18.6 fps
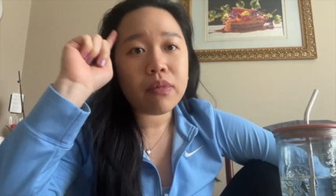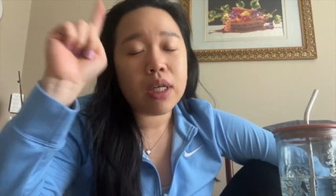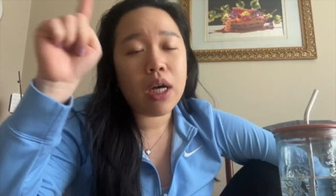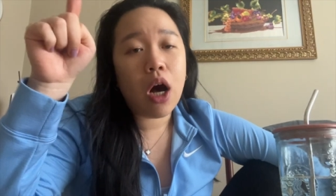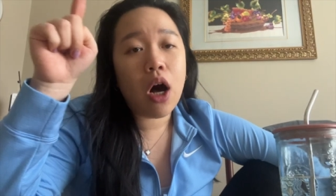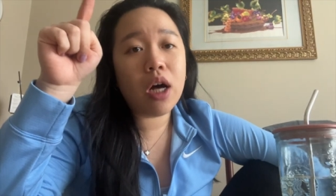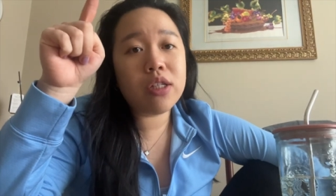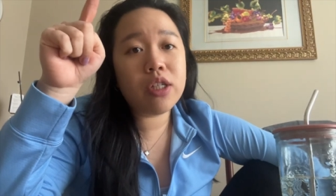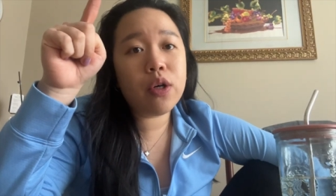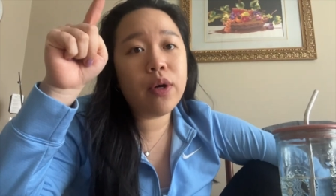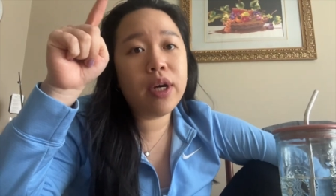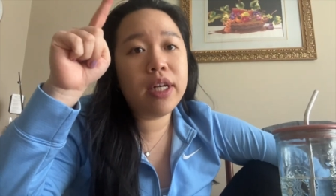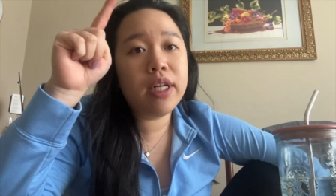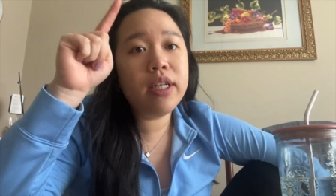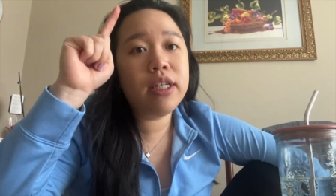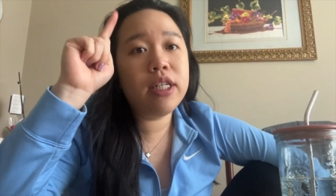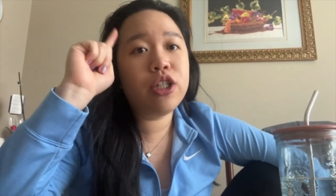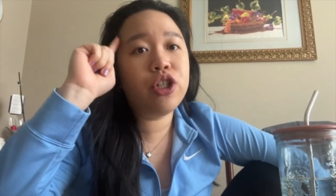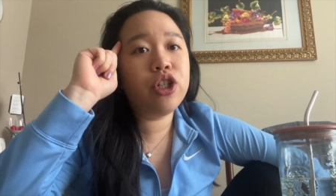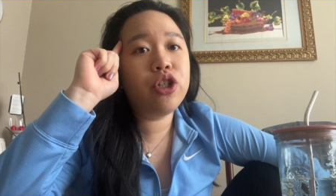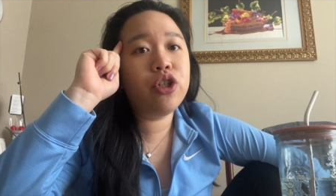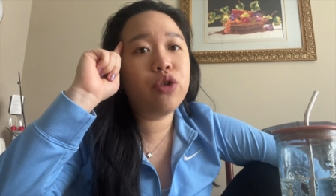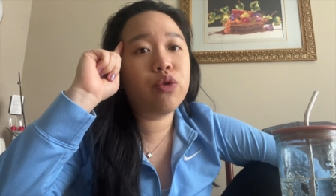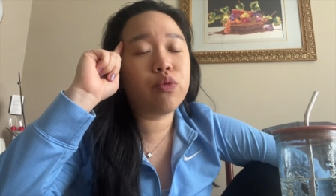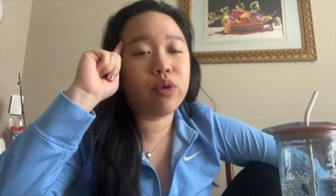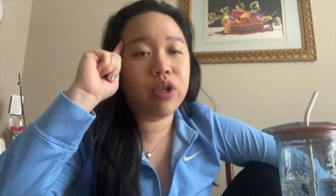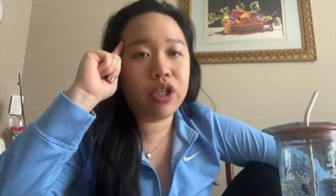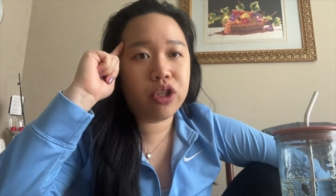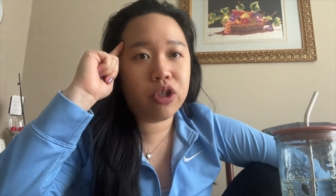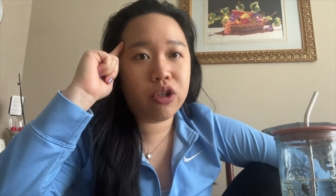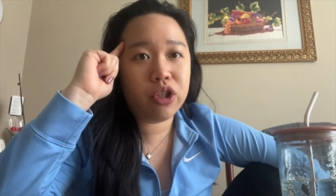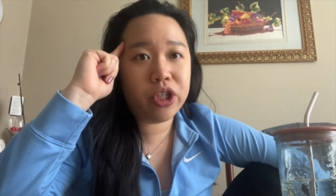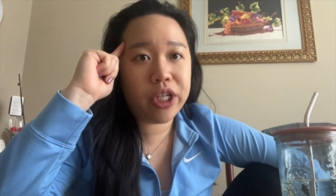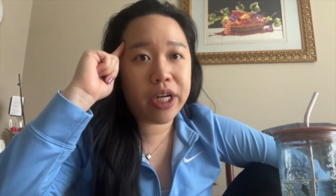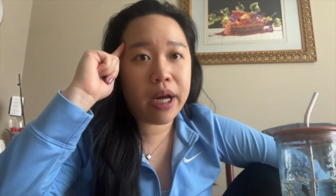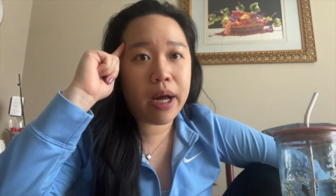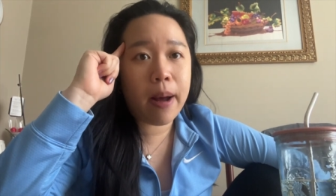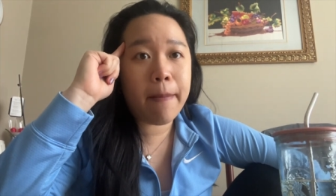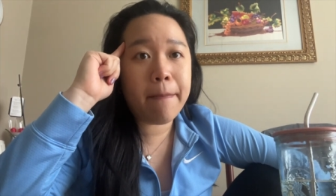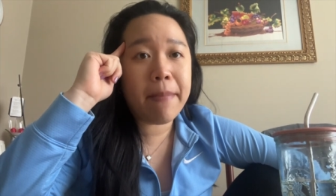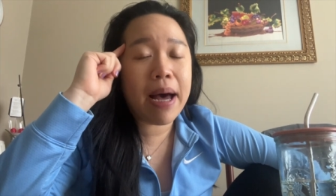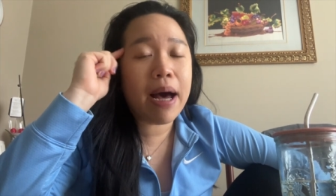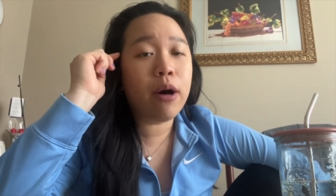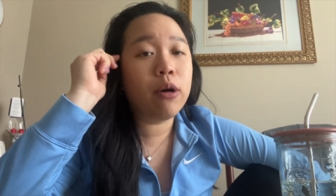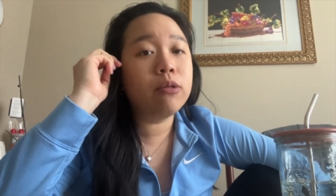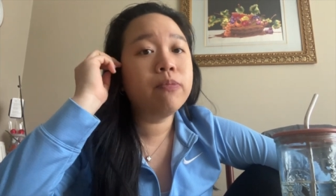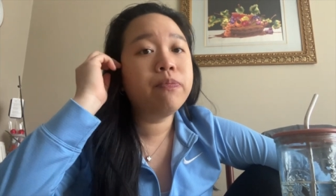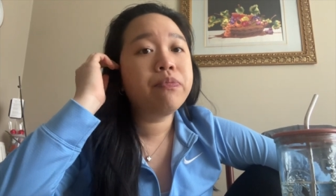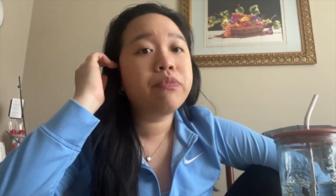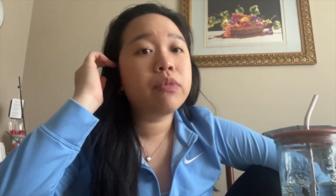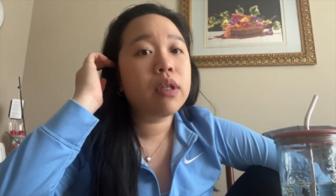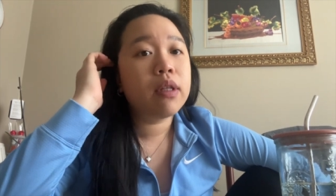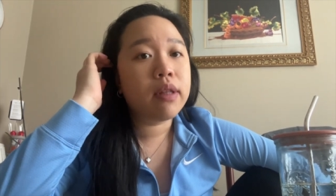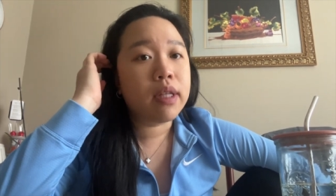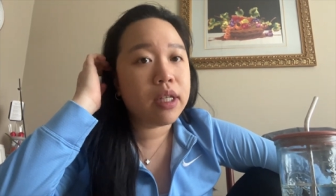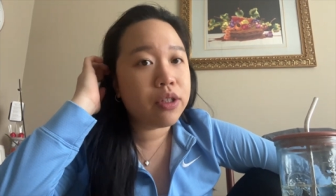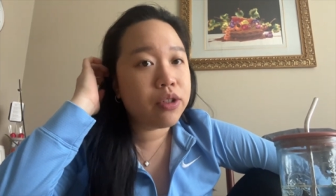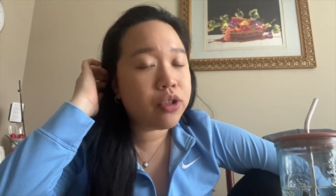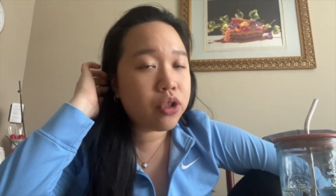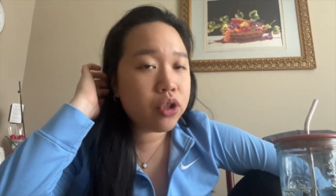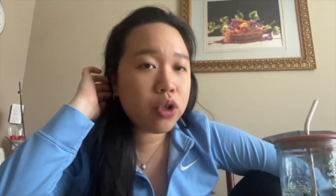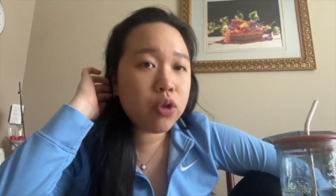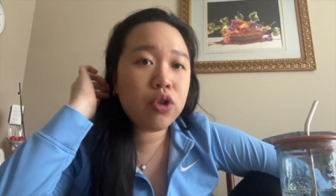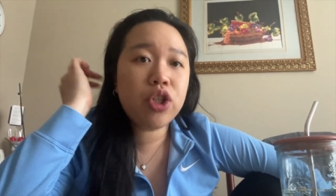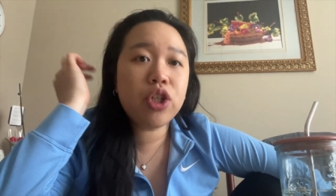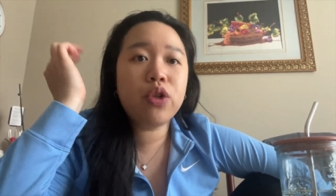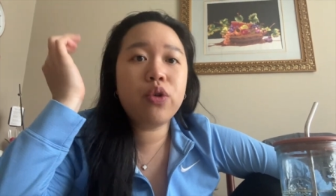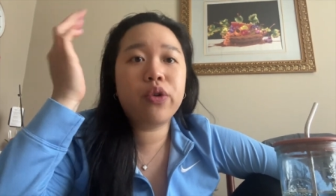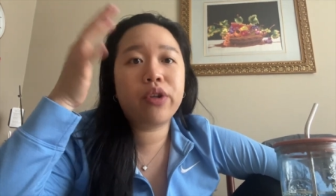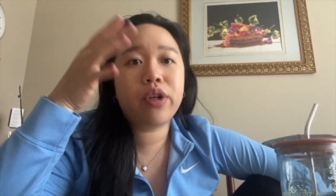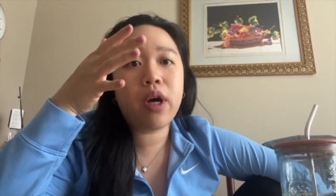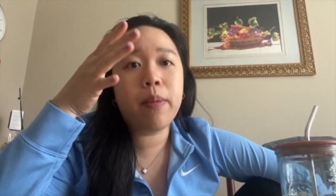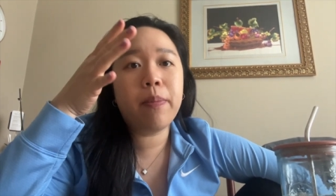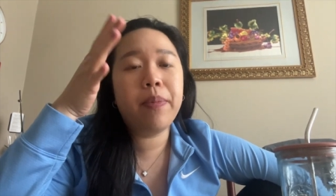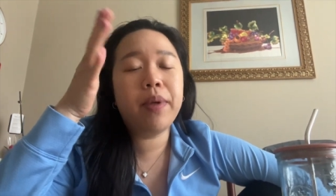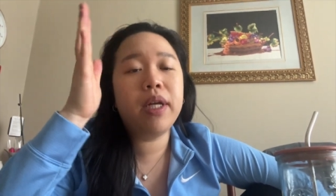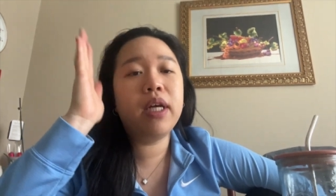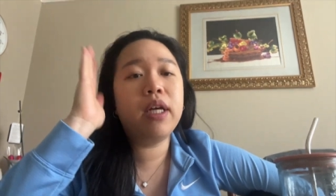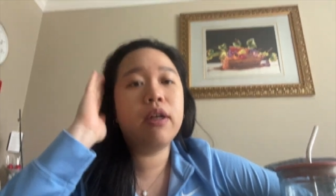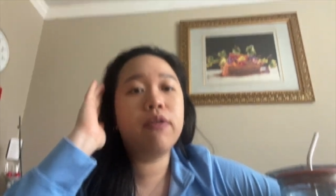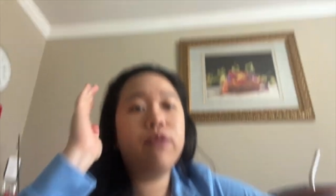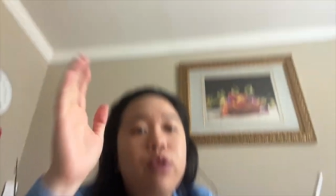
Also, in addition to researching about the institution or the company, if